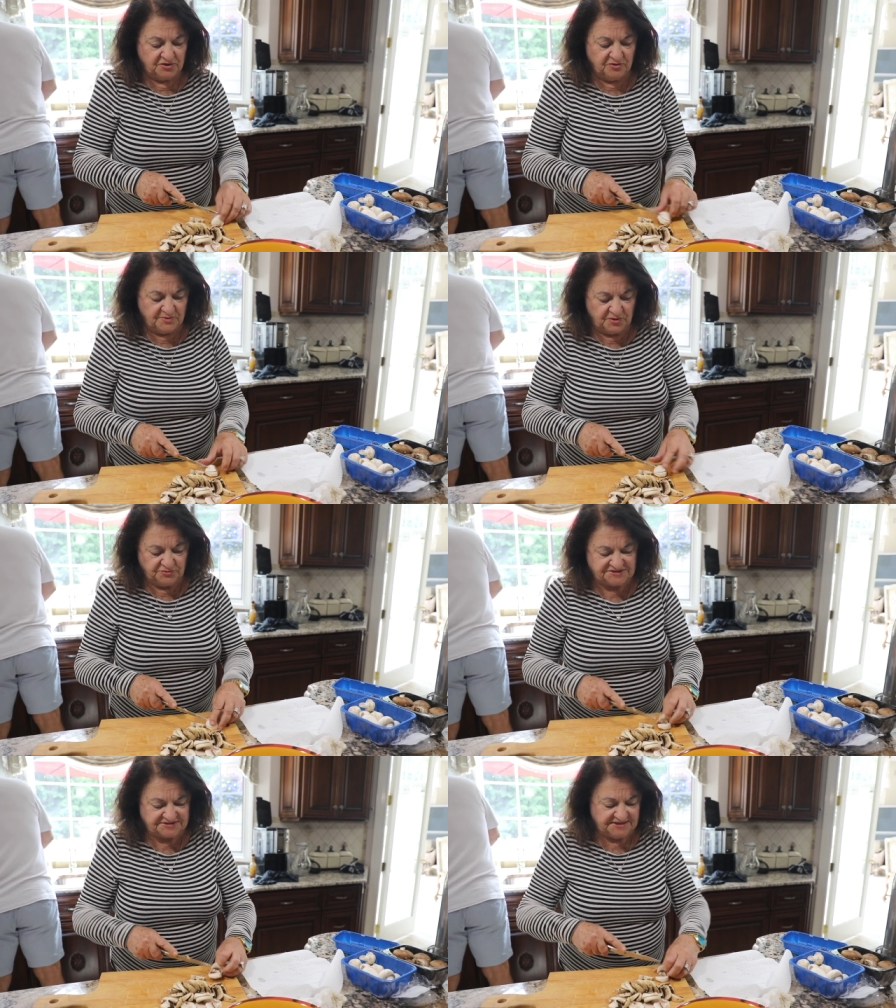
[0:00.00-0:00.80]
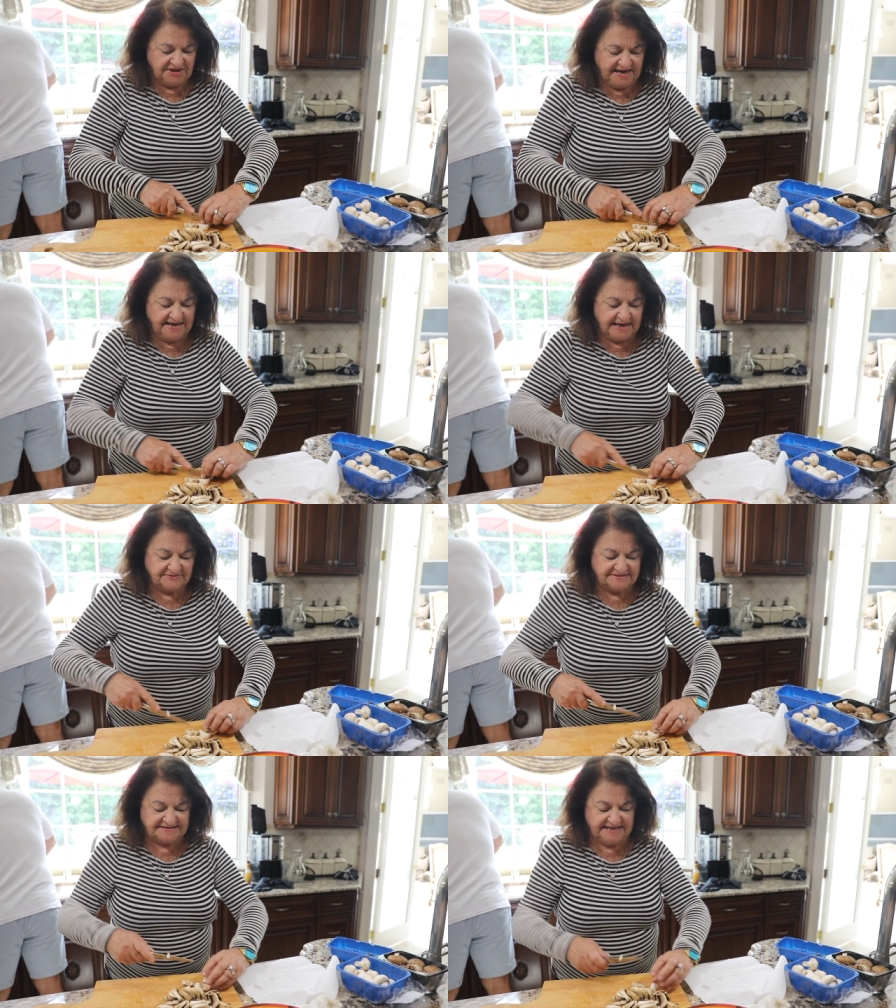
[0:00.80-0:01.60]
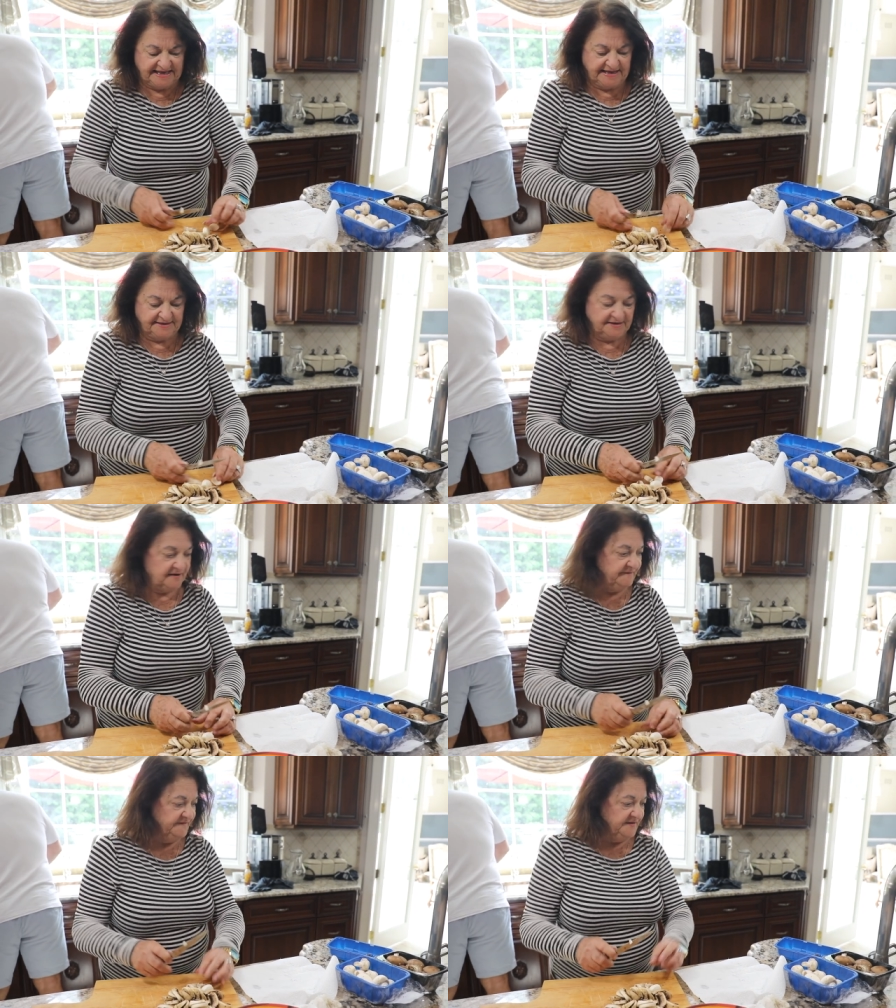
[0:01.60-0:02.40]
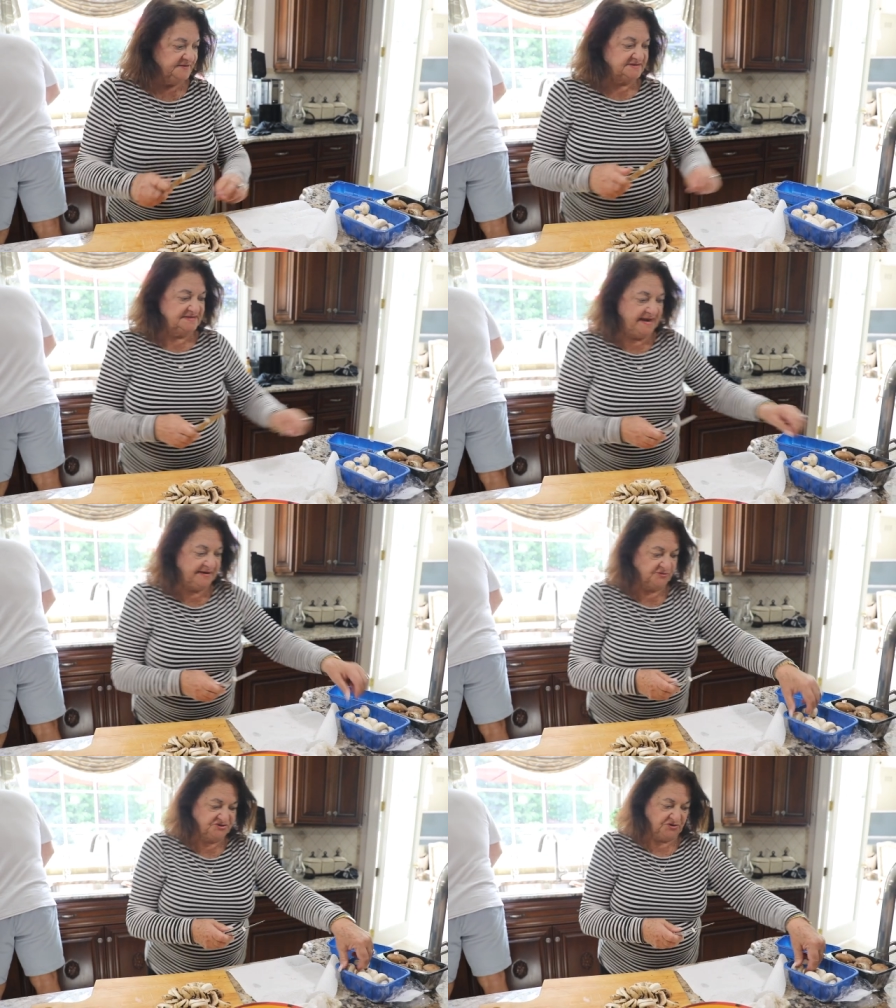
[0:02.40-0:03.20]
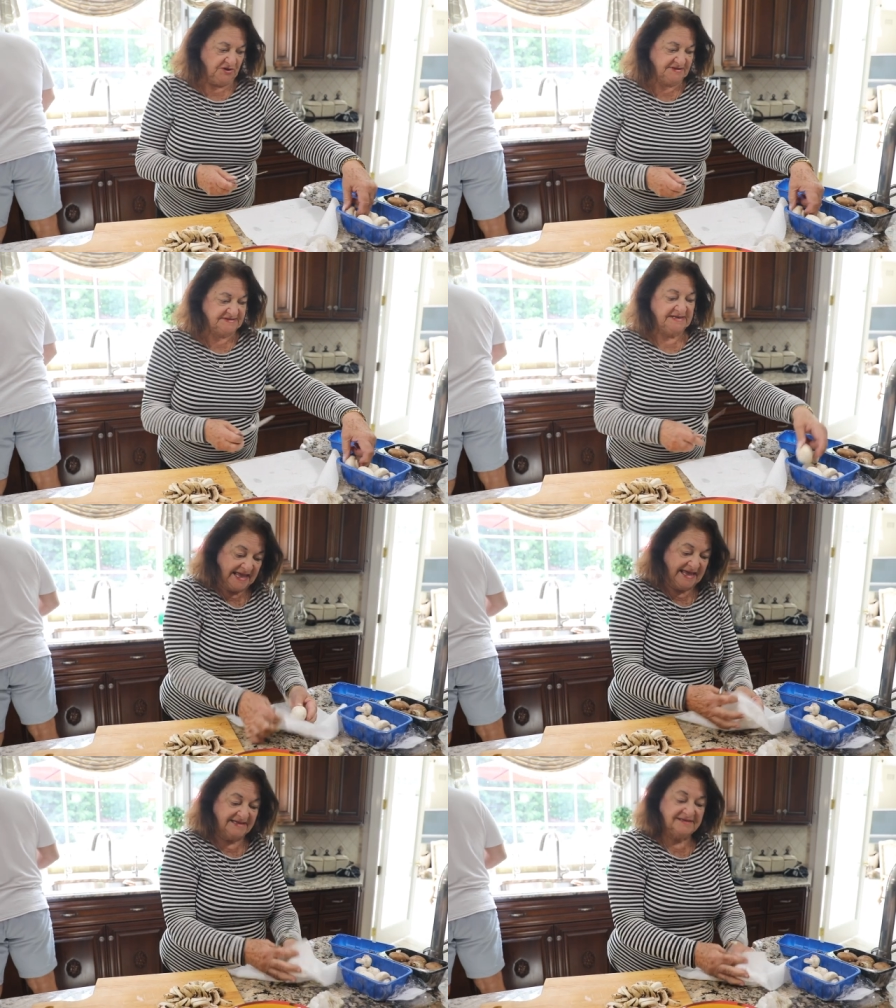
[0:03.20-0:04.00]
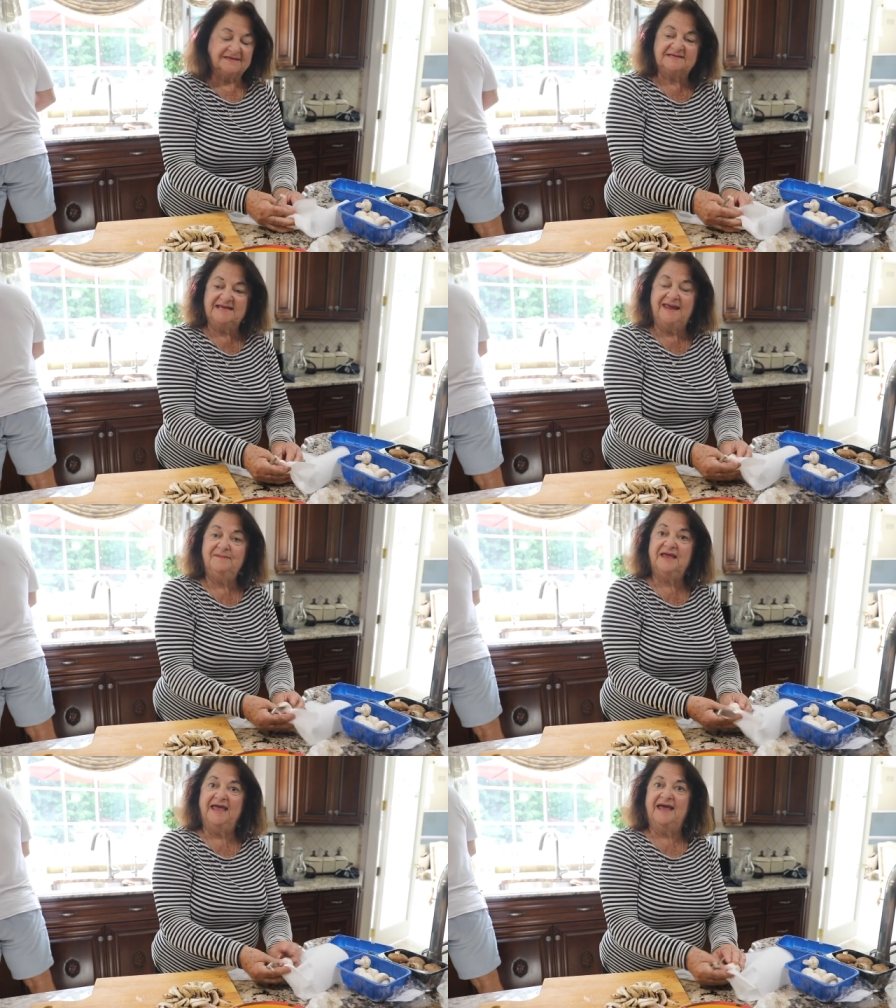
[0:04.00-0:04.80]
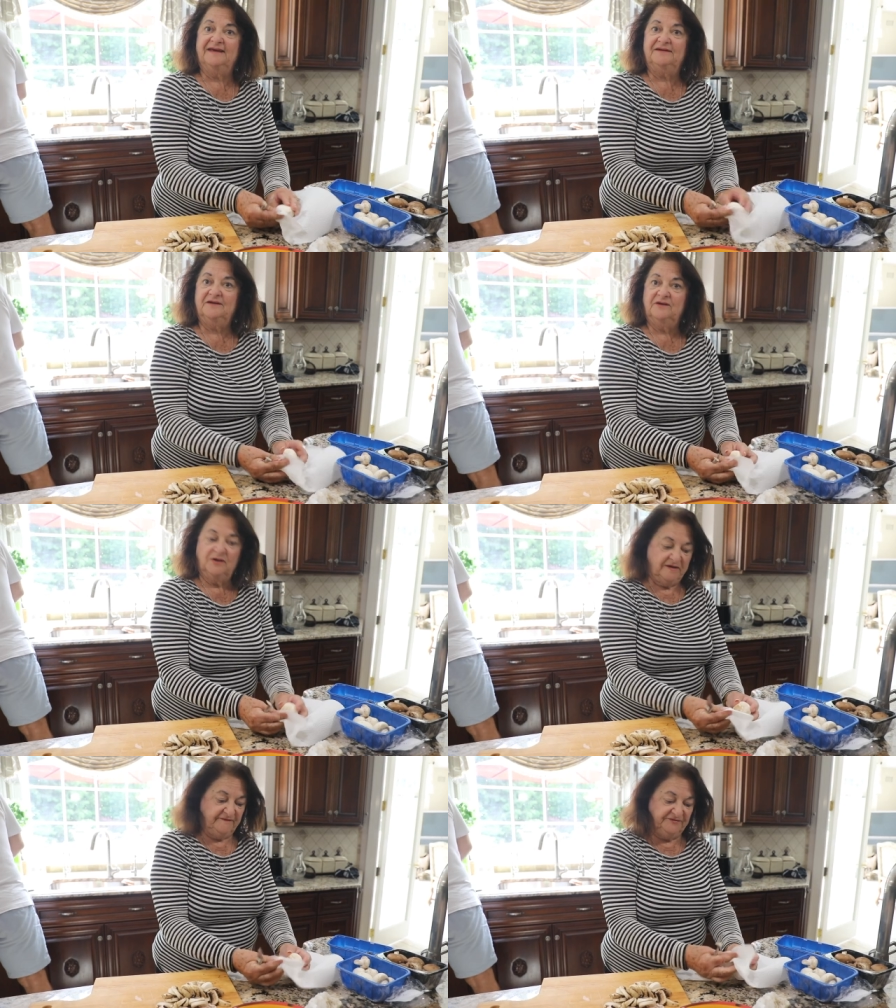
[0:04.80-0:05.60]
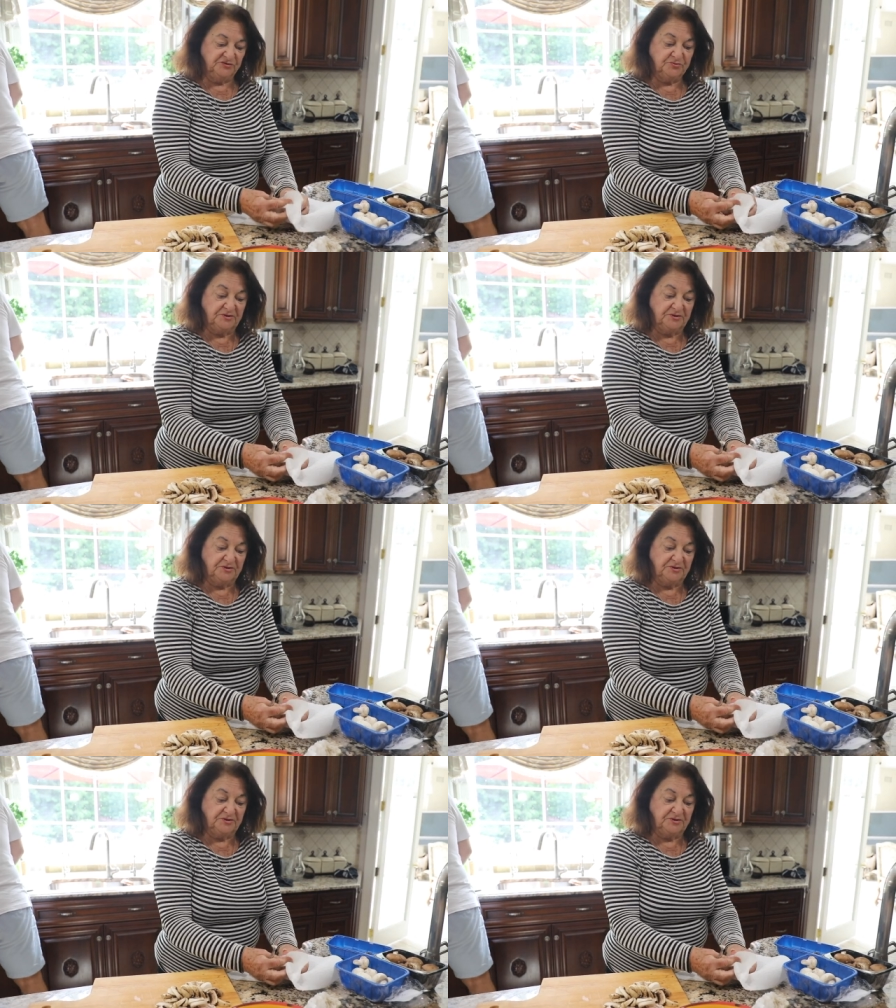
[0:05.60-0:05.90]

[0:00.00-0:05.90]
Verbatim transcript: almost an eight ounce can of uh, tomato sauce and the same can filled